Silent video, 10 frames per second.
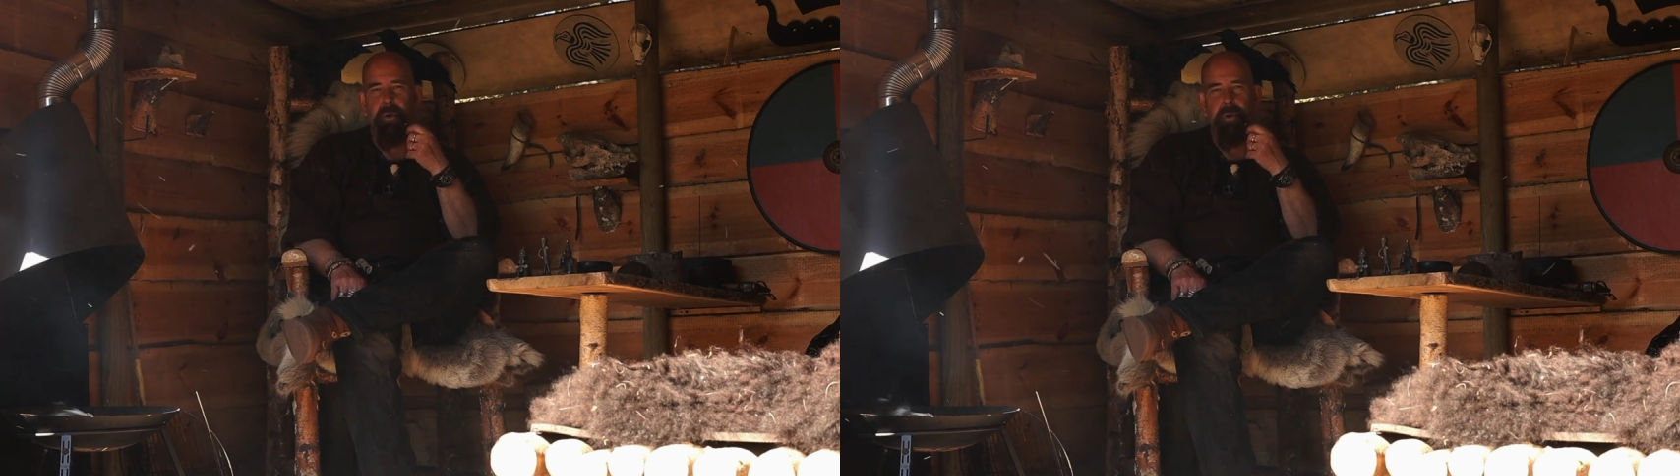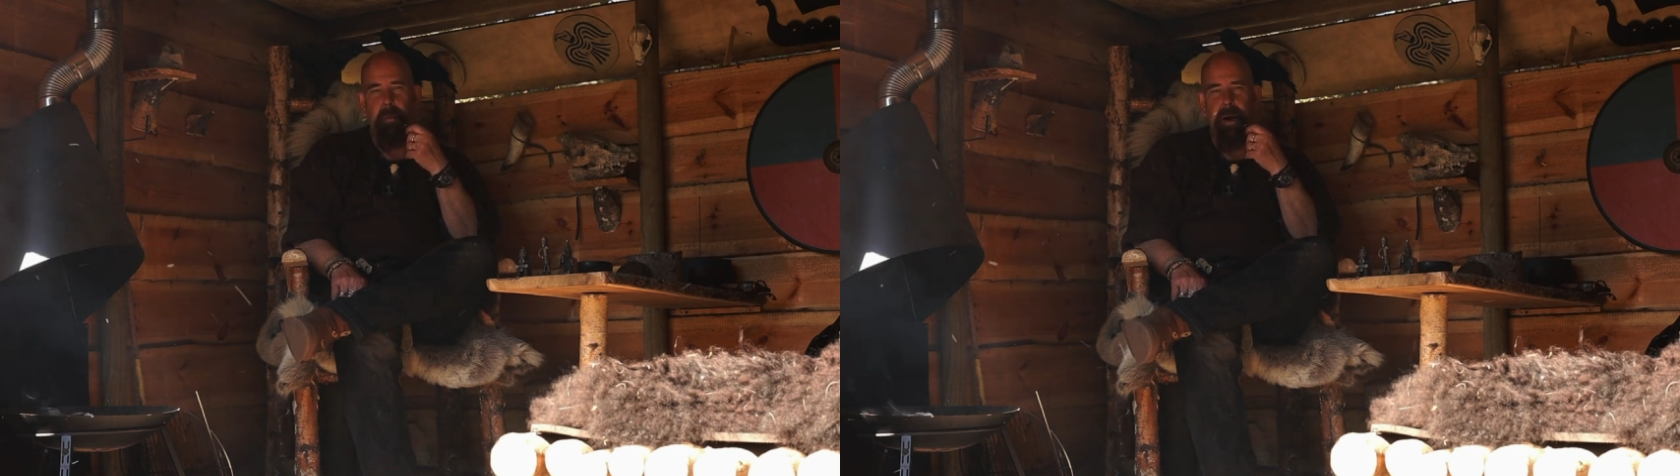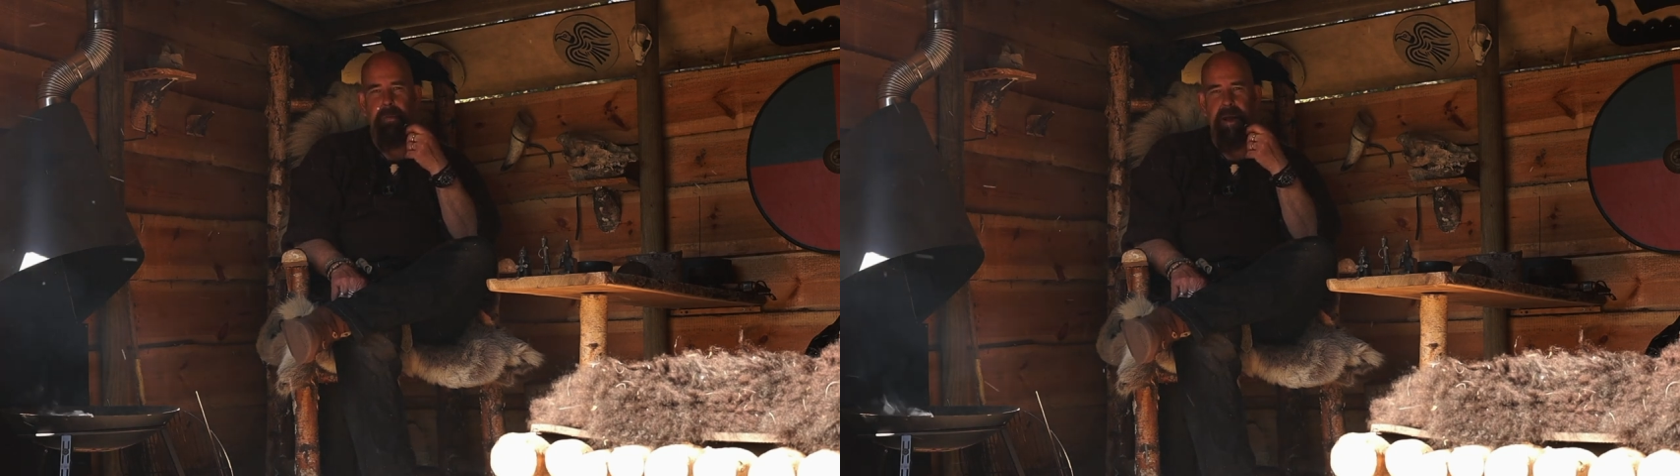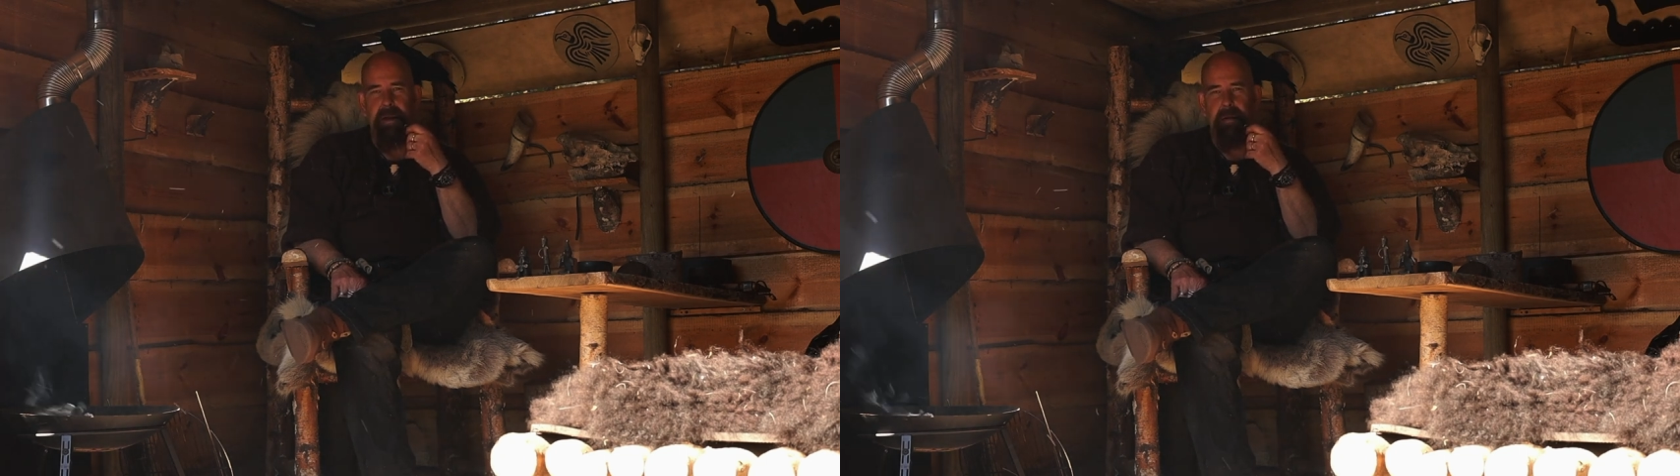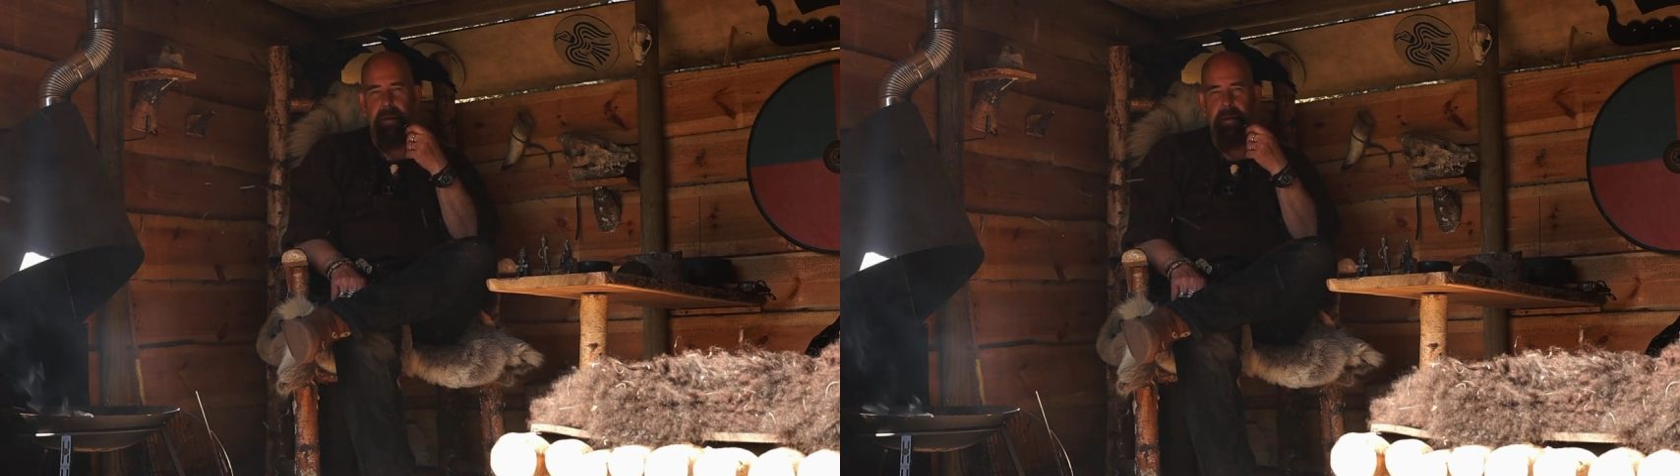you about that
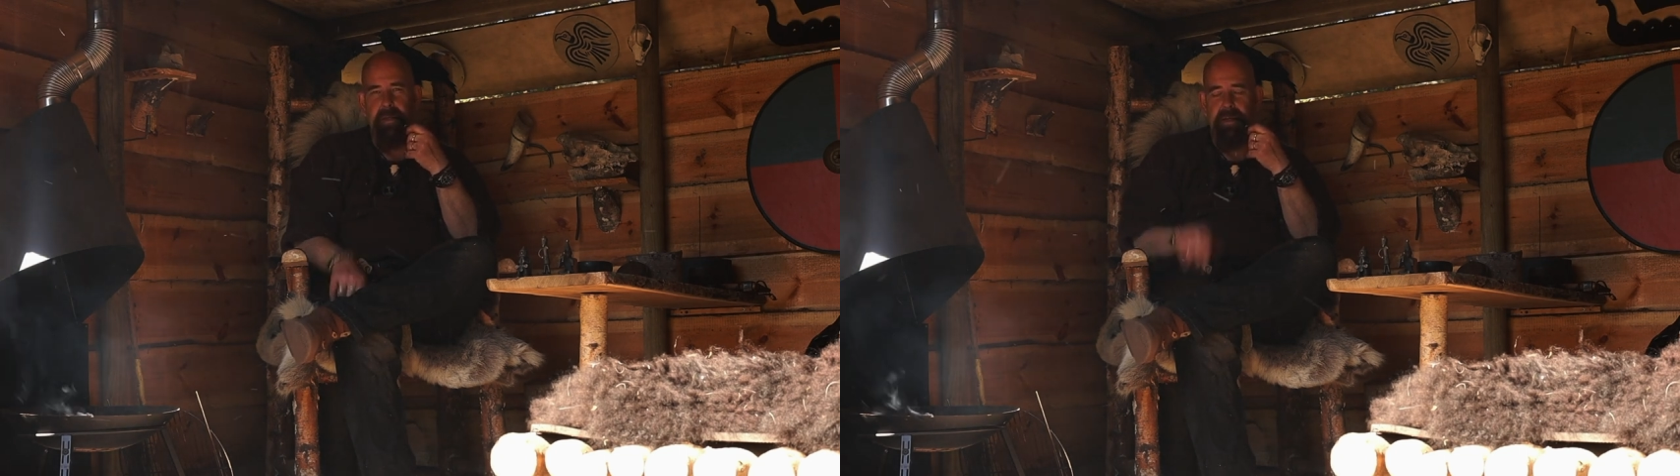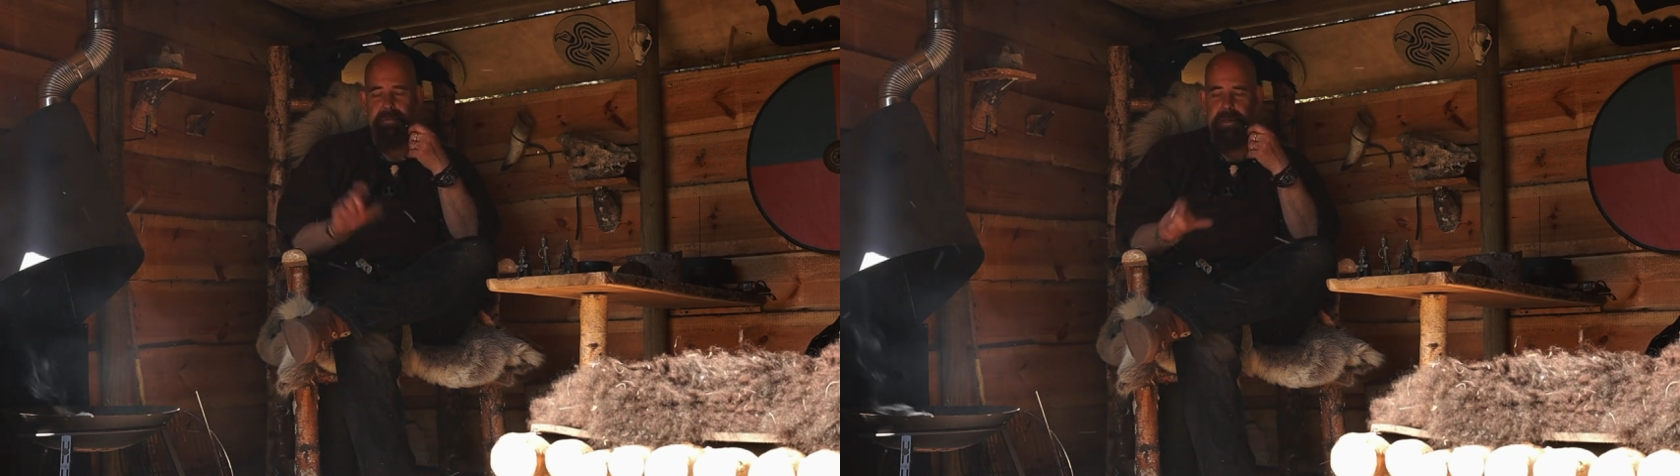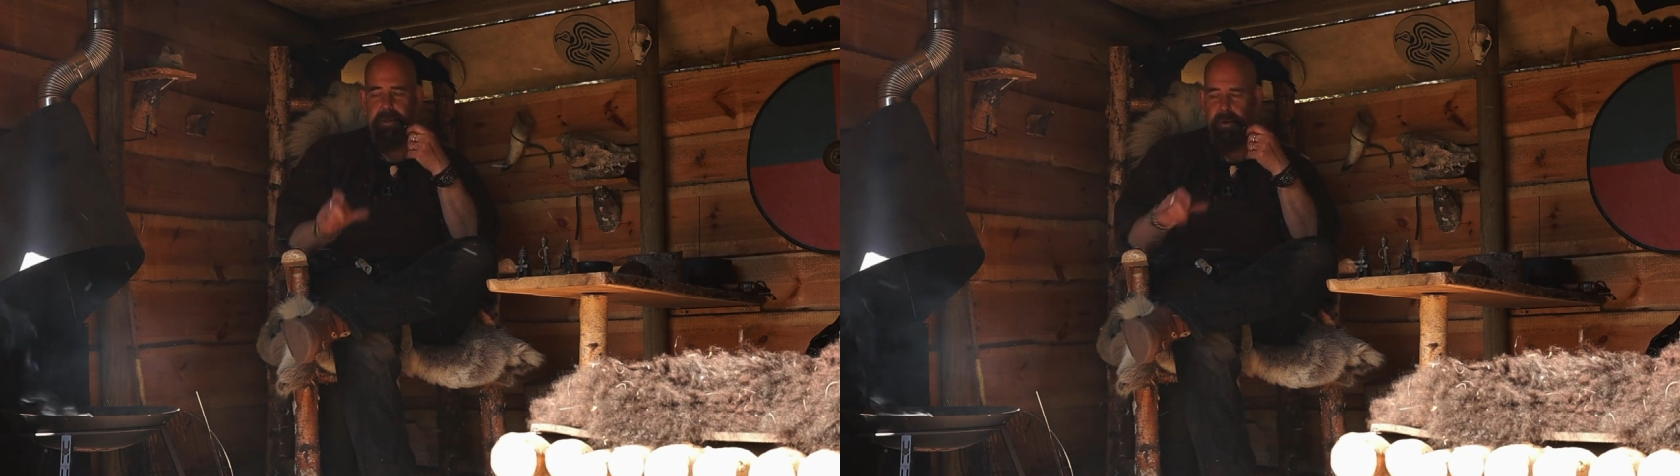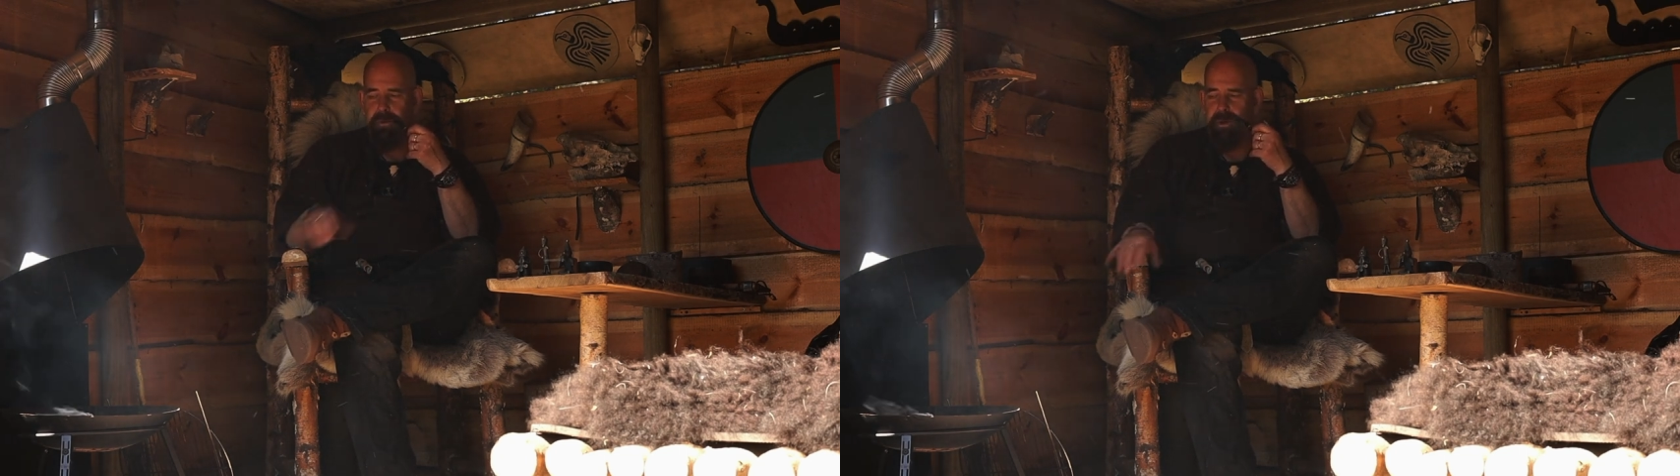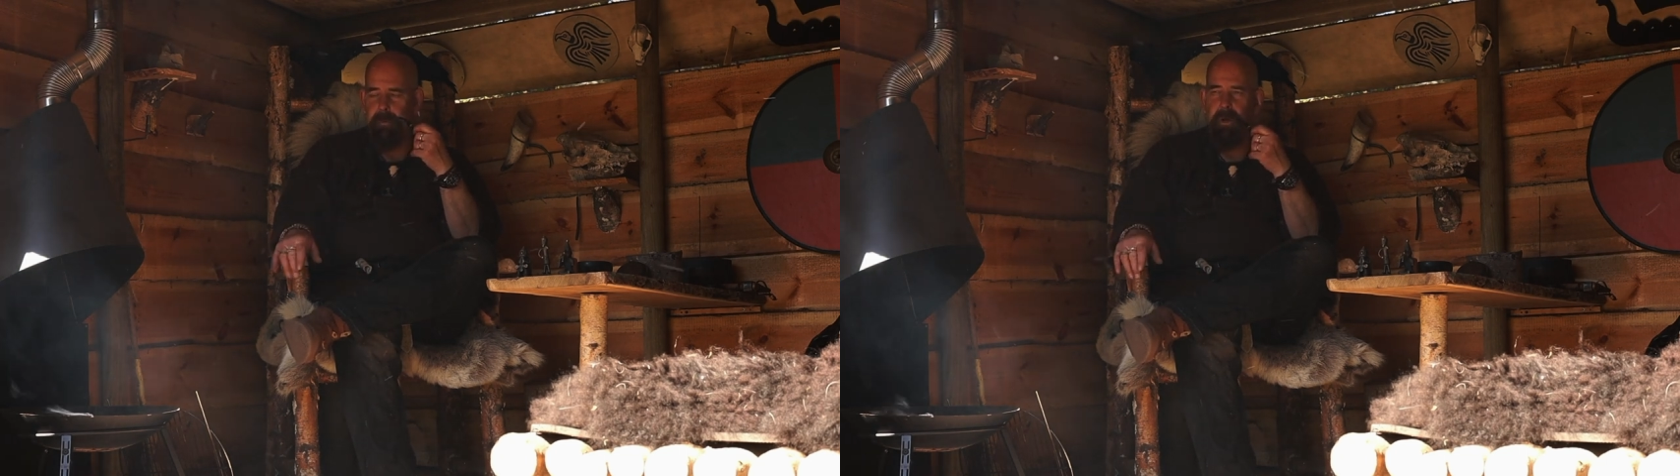in this video,
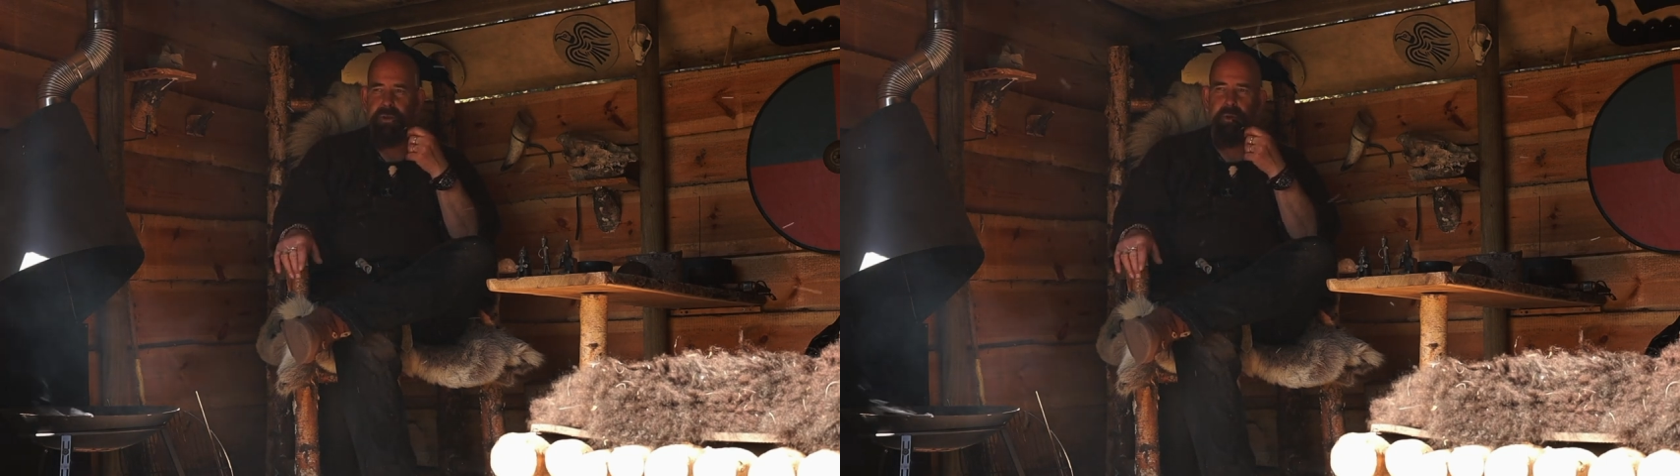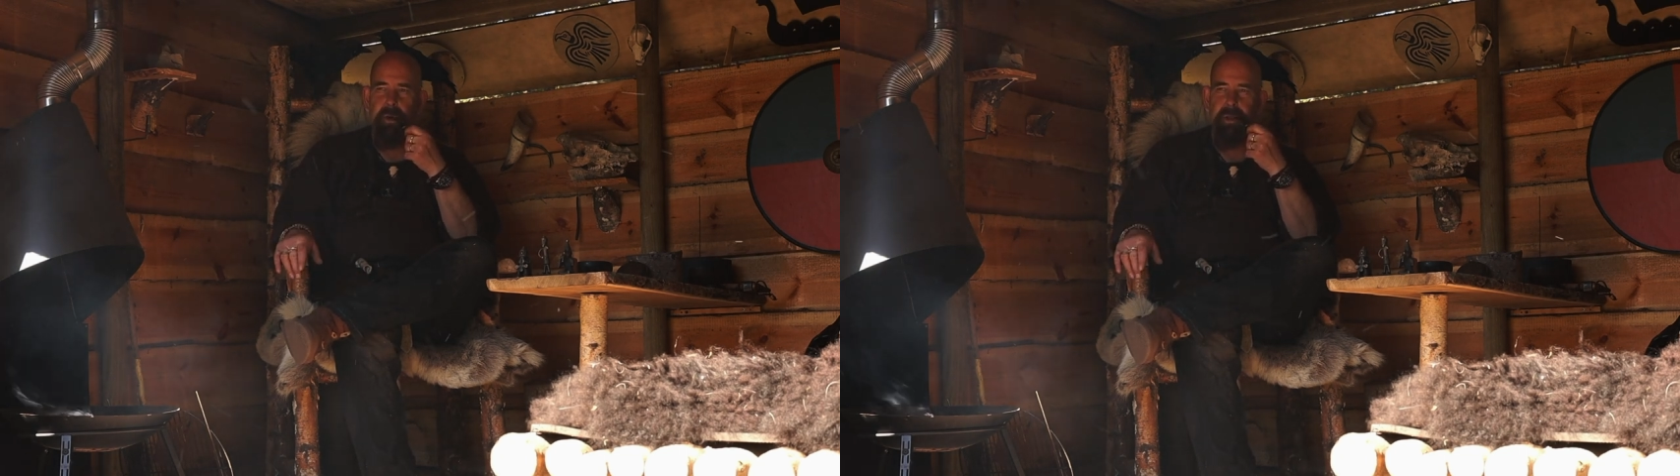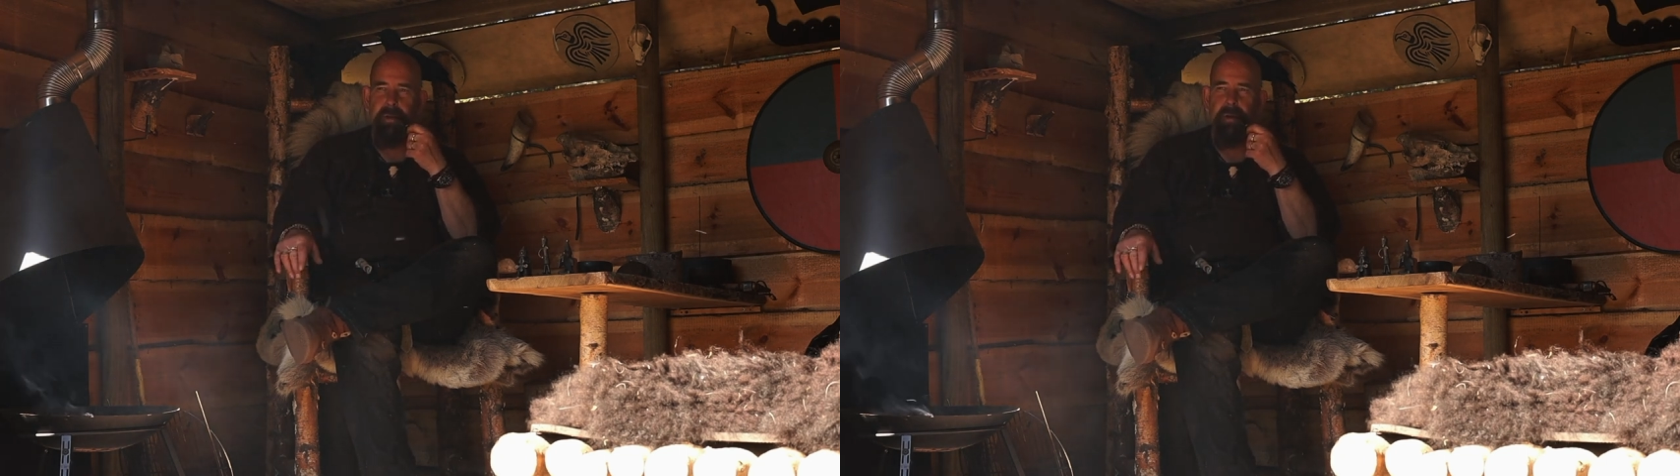so I'm not sure